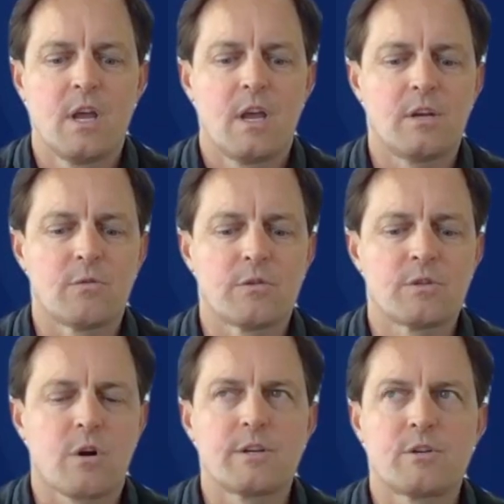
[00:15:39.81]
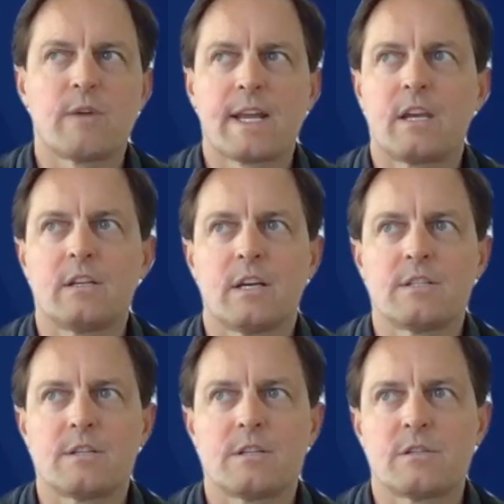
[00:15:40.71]
you know, they're starting to recognize
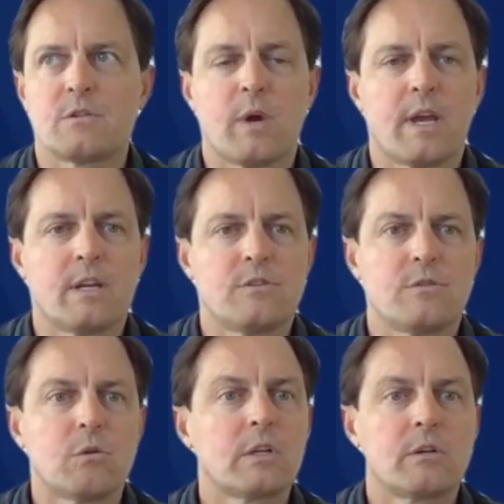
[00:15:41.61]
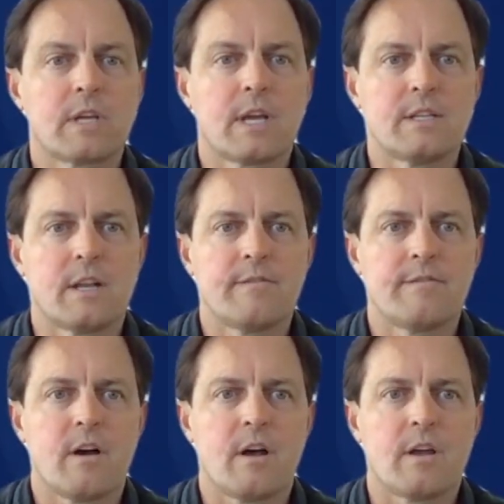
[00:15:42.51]
this as a way to clearly
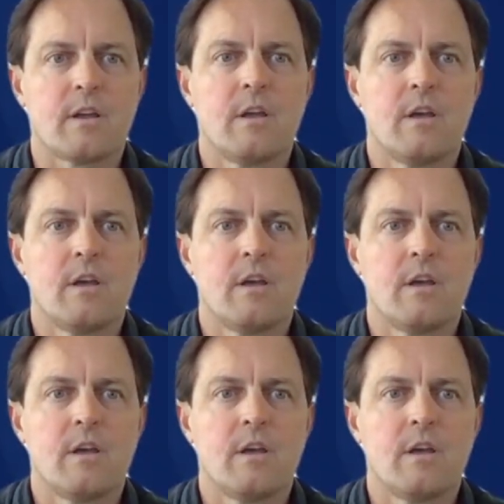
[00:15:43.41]
identify